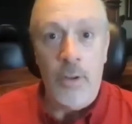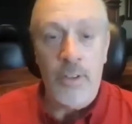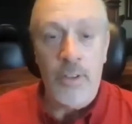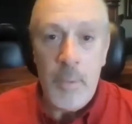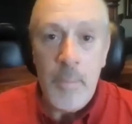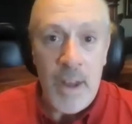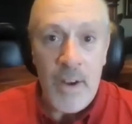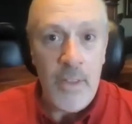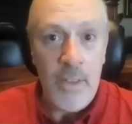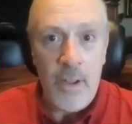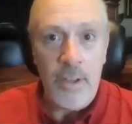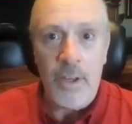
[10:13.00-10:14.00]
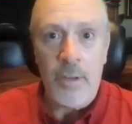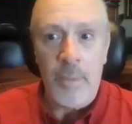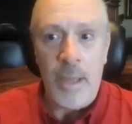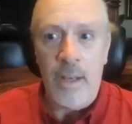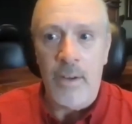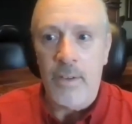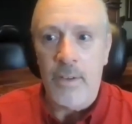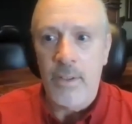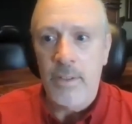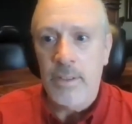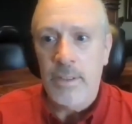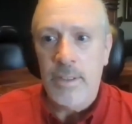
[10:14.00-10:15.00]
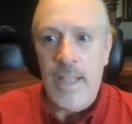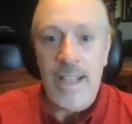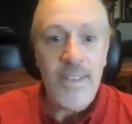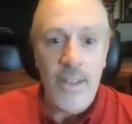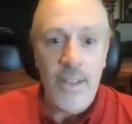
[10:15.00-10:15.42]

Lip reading: is to be better than all your competitors. That's it.